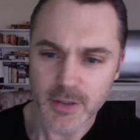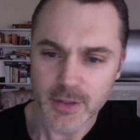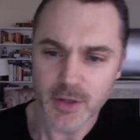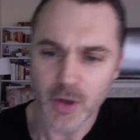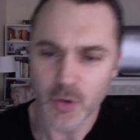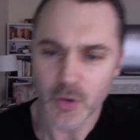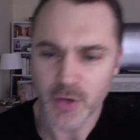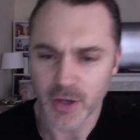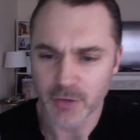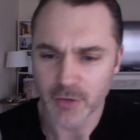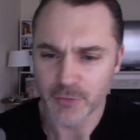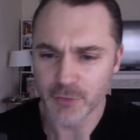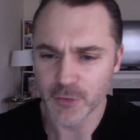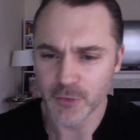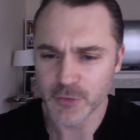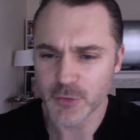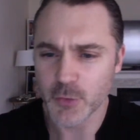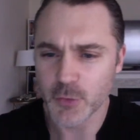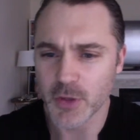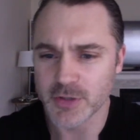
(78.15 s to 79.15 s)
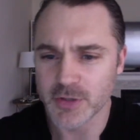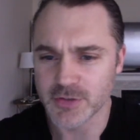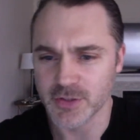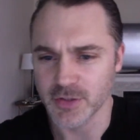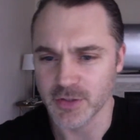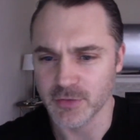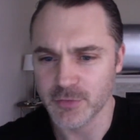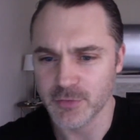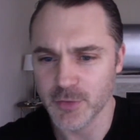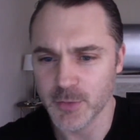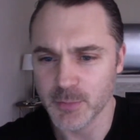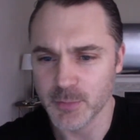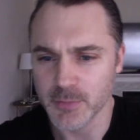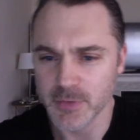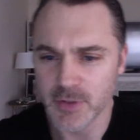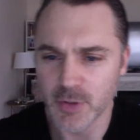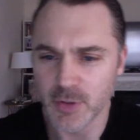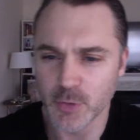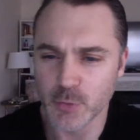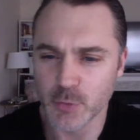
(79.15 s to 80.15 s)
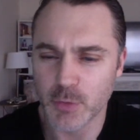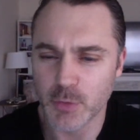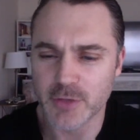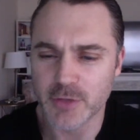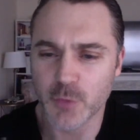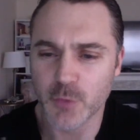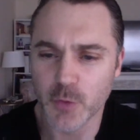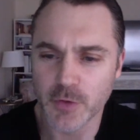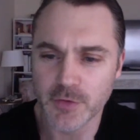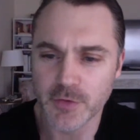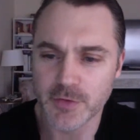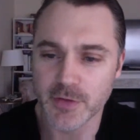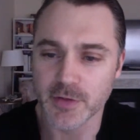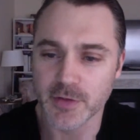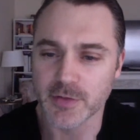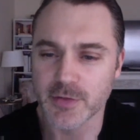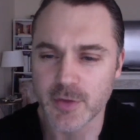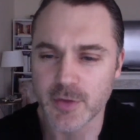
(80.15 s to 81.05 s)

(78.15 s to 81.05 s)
Okay, first question from Guildrex46.